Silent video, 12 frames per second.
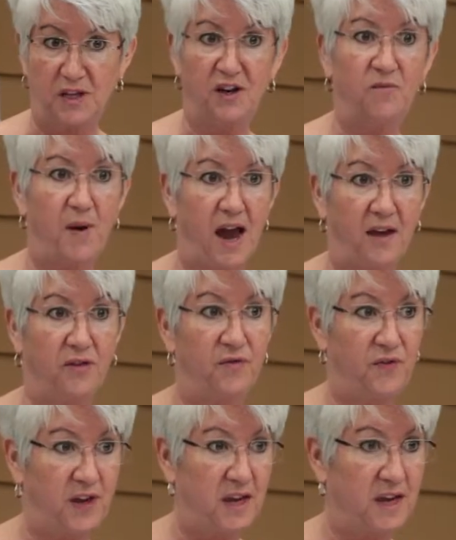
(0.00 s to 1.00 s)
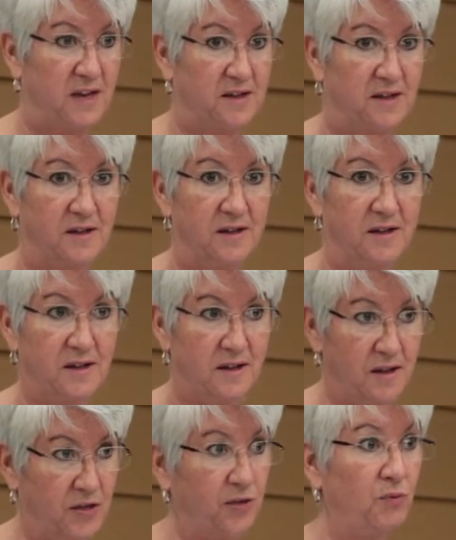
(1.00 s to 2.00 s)
them to give back the fees,
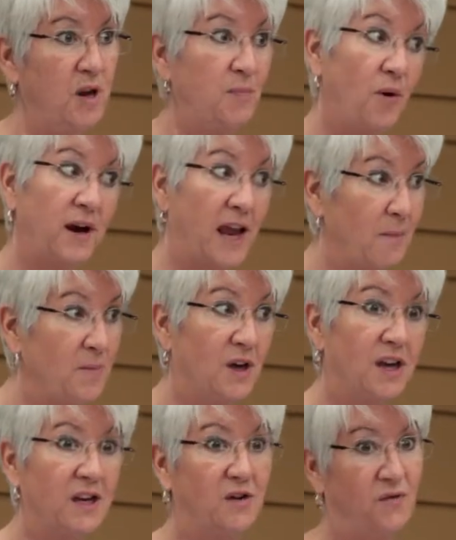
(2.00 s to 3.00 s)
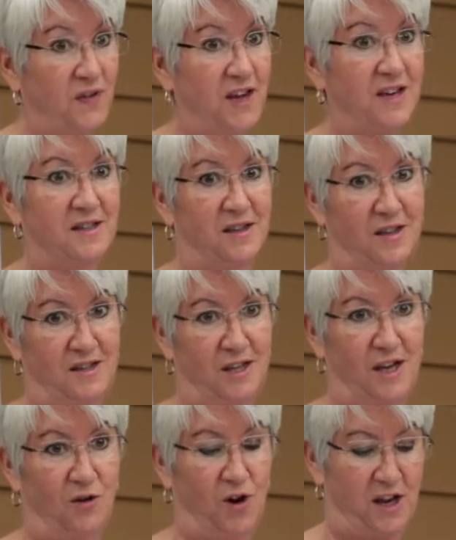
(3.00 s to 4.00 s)
the $3.8 million in fees that the
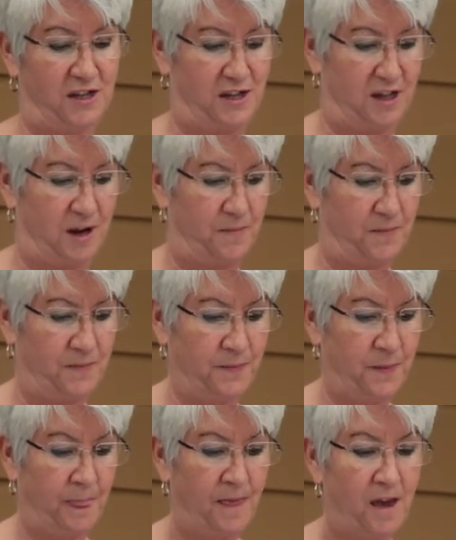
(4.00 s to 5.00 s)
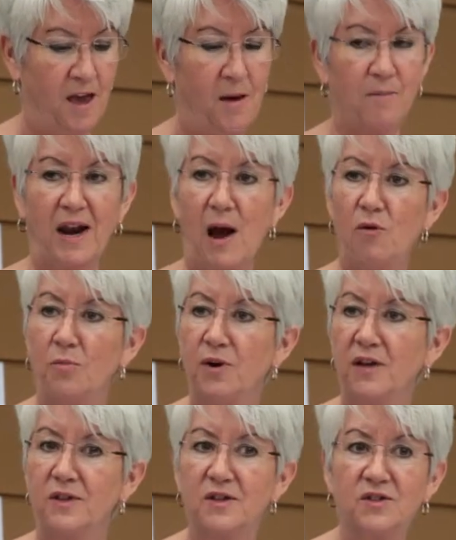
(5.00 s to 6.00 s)
city granted them. But I will
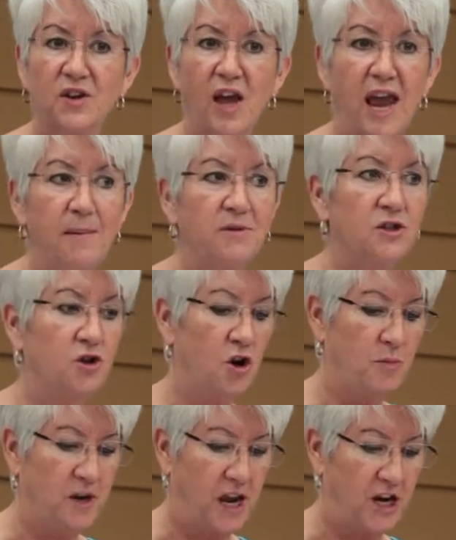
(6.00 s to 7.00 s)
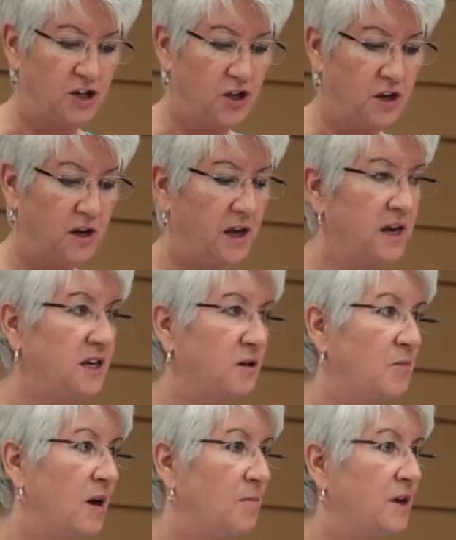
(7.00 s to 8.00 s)
bring the same determination and
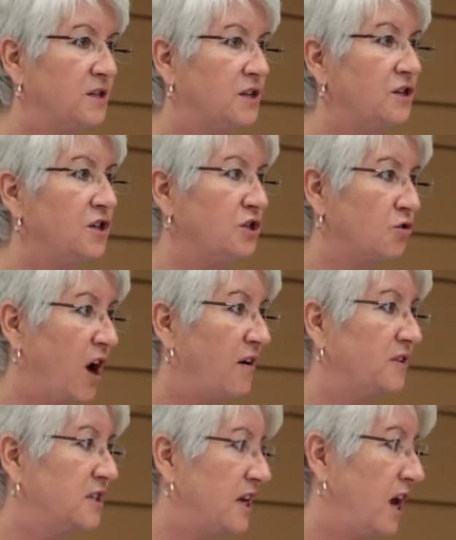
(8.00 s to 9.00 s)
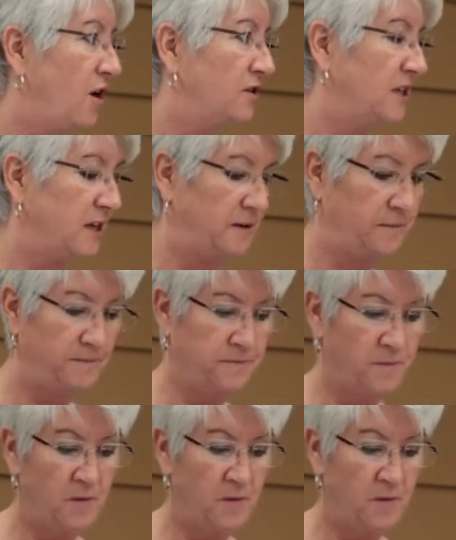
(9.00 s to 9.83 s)
commitment to Travis County.